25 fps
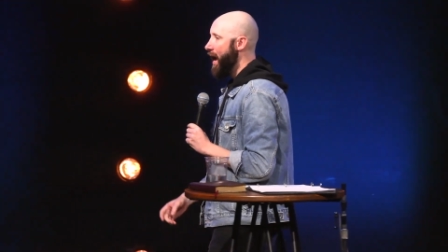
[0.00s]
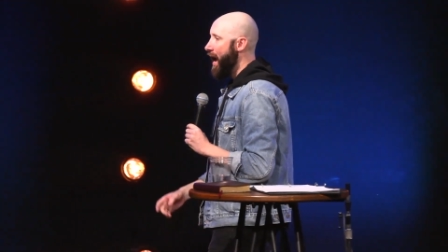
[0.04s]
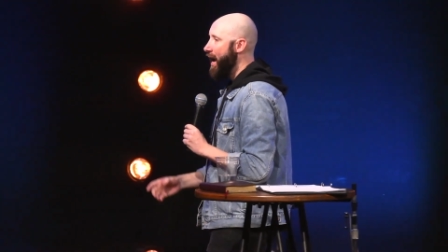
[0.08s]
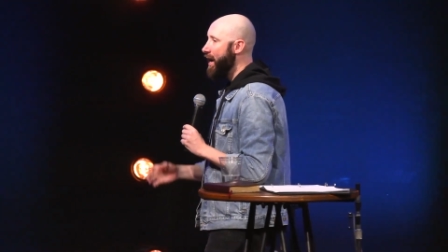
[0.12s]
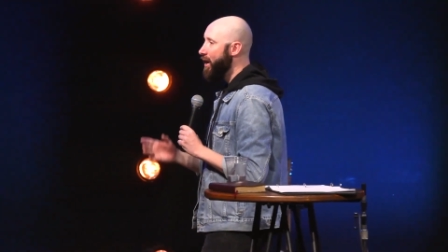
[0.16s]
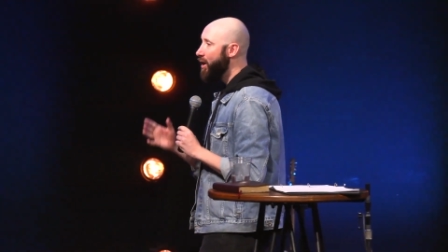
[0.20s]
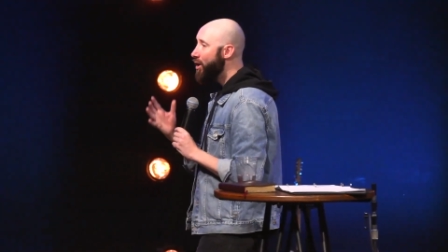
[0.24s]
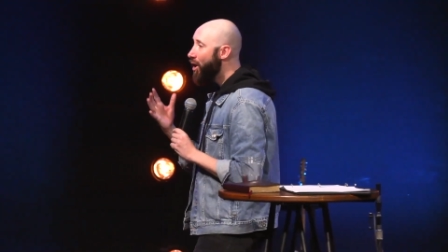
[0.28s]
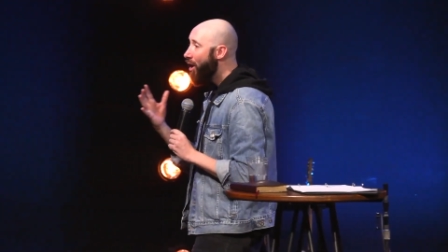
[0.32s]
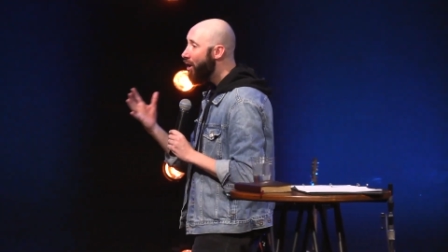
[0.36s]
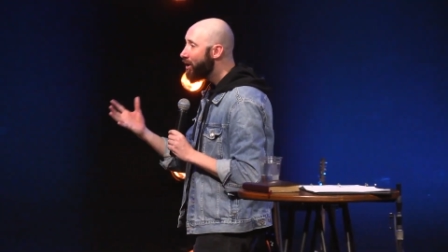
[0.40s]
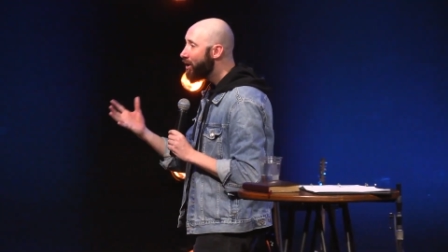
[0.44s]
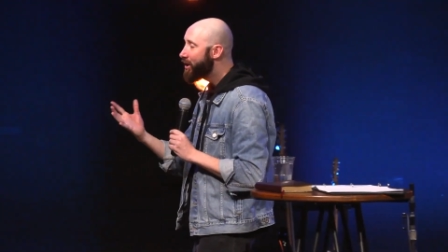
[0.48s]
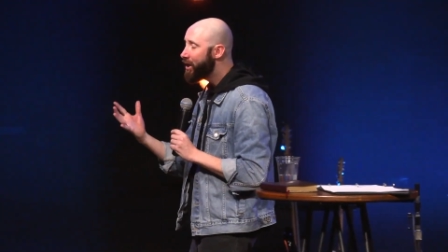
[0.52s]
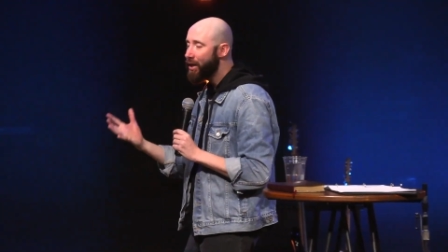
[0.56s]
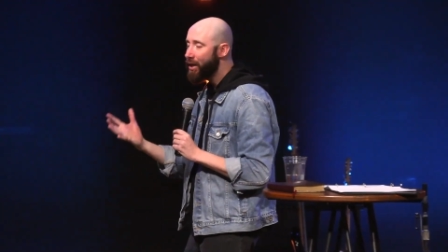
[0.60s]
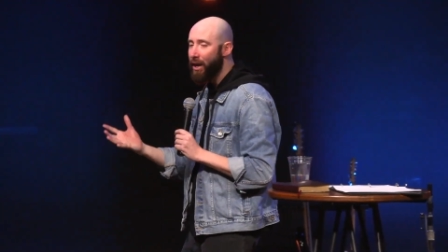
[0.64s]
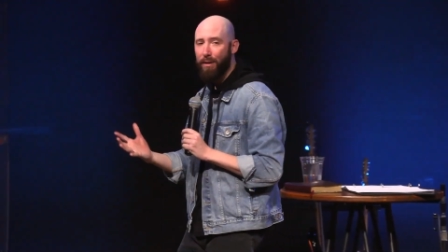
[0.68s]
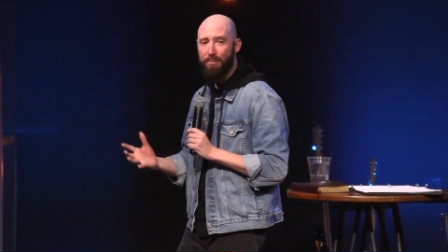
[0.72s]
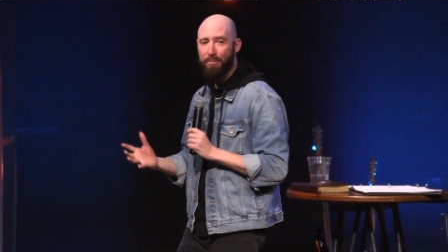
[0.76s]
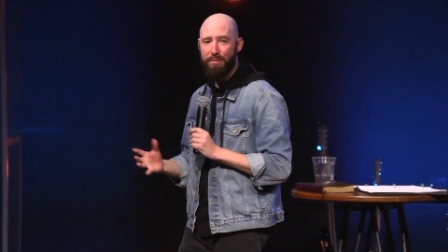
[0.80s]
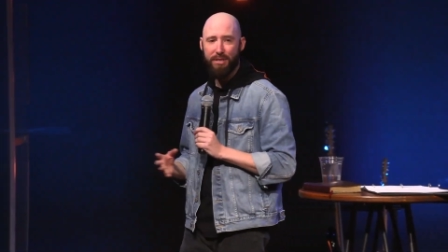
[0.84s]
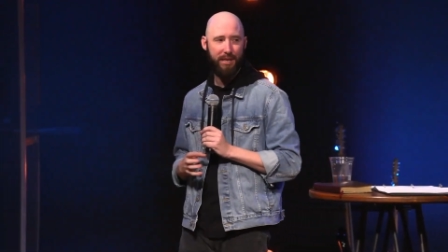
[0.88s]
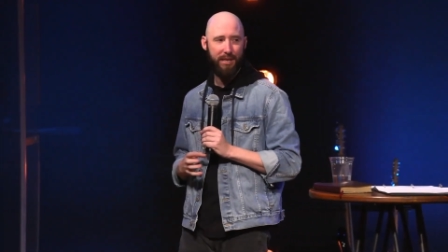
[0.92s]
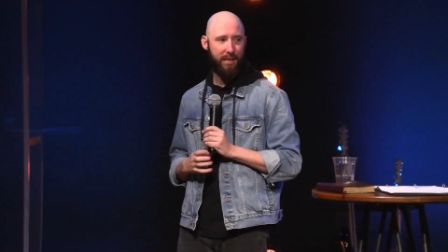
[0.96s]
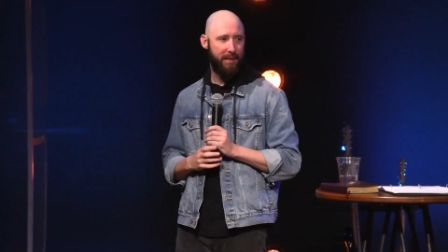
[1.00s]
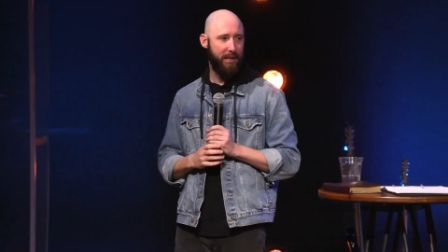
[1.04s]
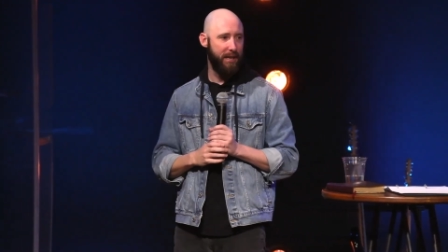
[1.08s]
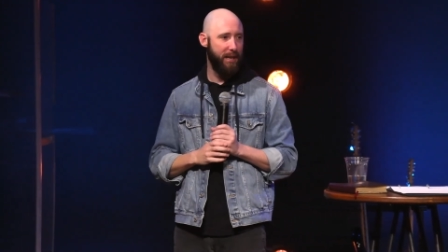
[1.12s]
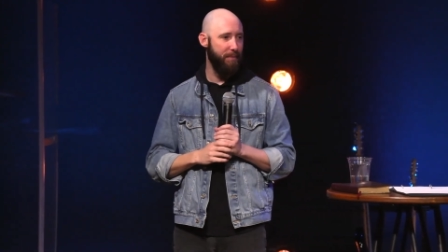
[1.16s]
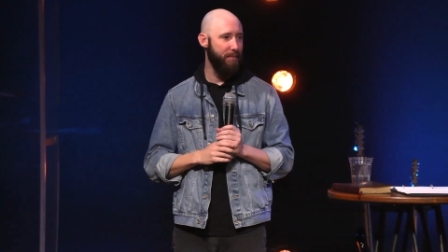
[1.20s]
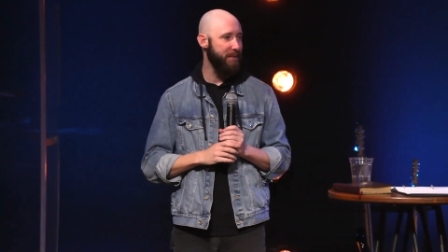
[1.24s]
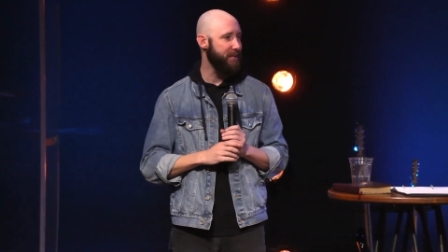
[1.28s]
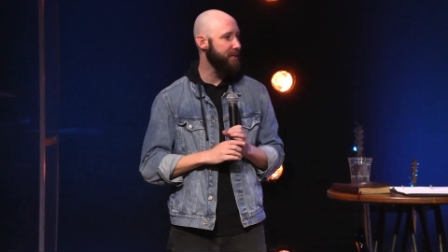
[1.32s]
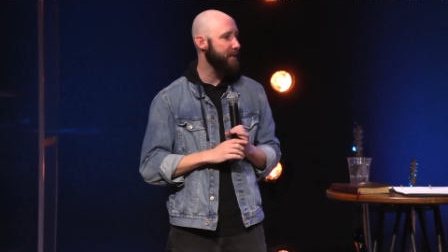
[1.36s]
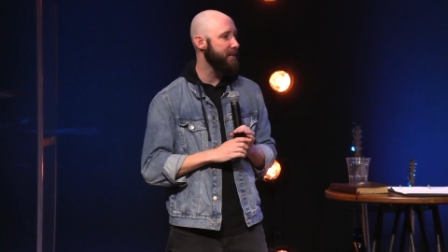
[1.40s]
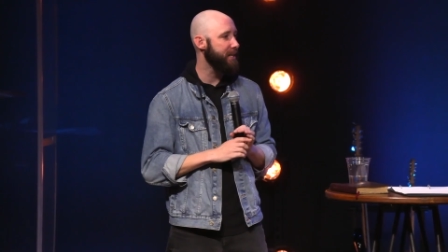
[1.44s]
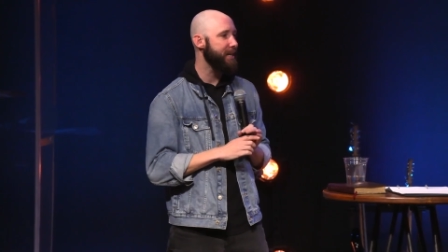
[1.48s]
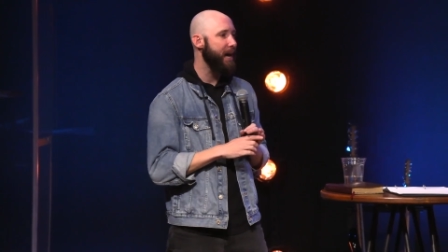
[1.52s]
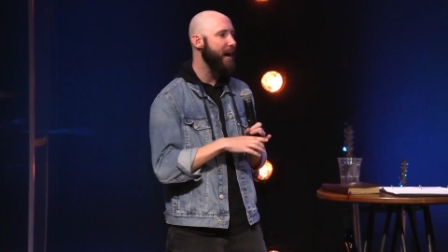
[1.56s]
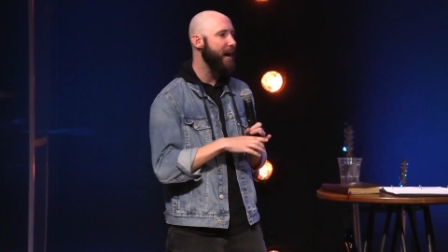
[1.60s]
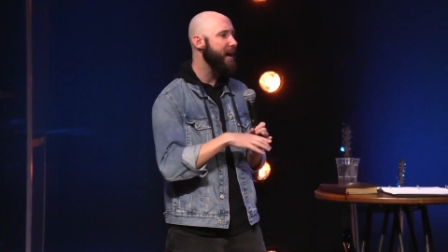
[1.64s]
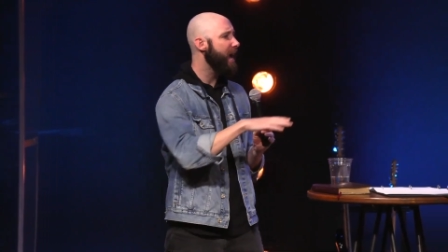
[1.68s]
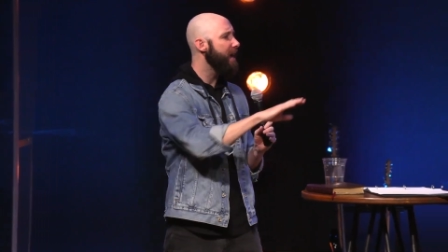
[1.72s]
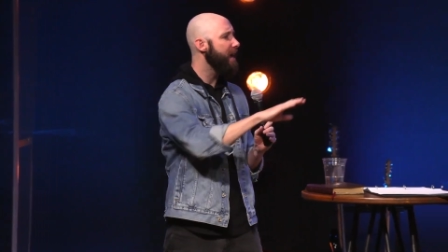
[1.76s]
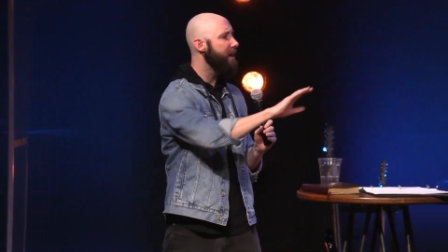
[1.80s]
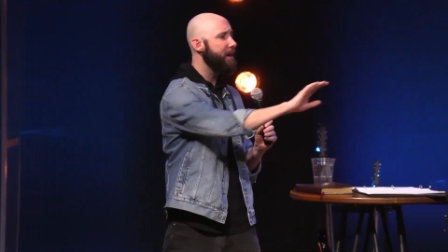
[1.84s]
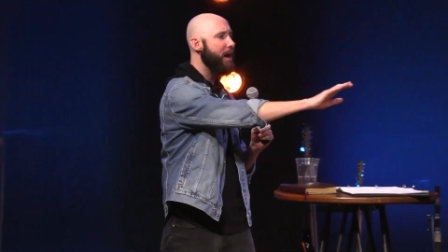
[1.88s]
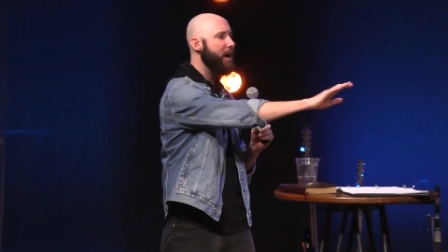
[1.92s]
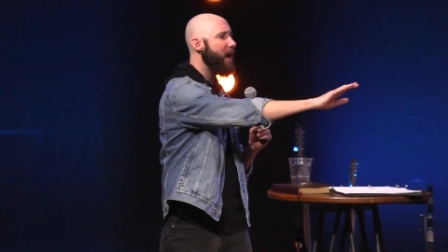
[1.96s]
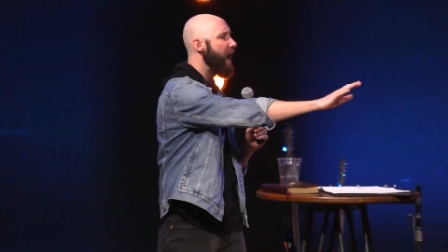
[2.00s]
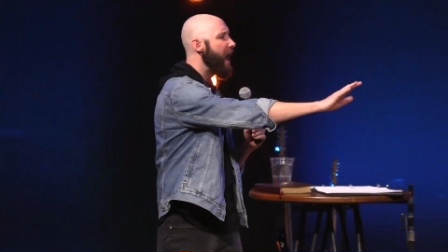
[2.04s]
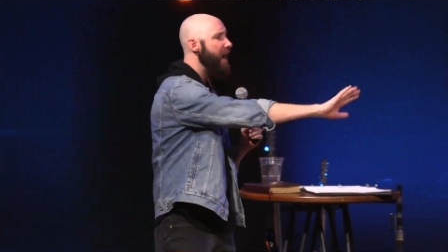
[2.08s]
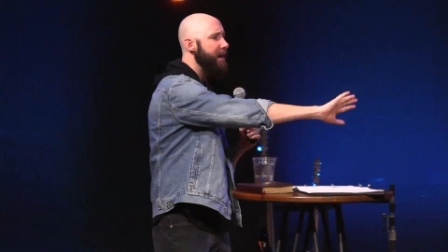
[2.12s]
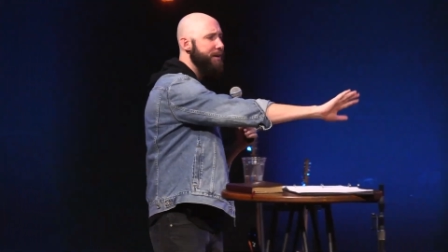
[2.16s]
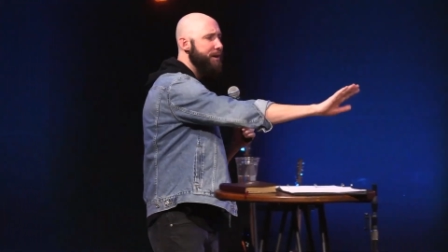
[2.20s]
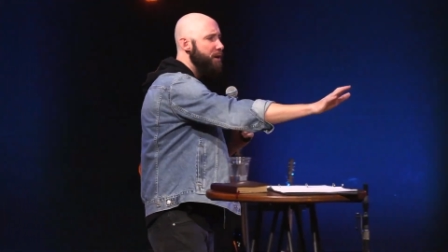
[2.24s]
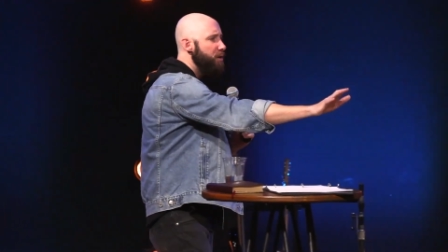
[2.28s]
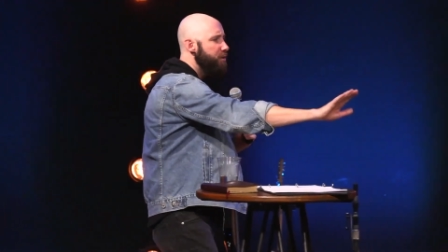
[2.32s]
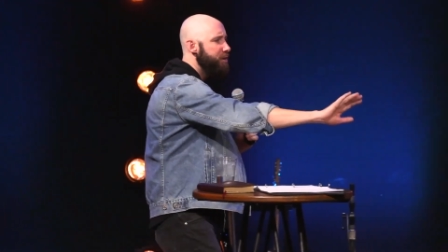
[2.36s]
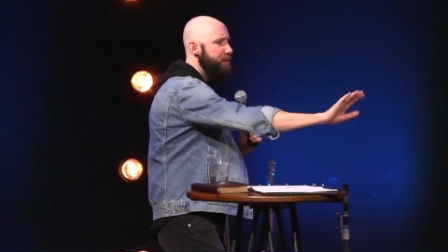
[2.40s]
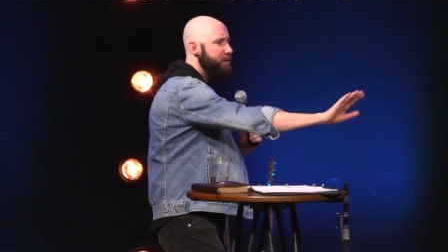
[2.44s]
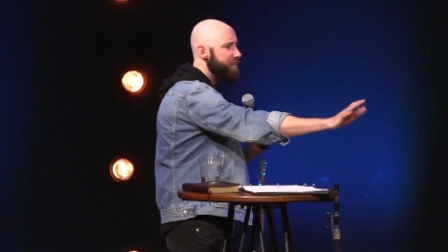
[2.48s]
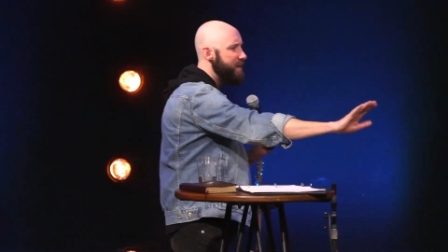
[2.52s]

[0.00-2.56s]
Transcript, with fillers: And God comes to them and says, Hey, I know, I know you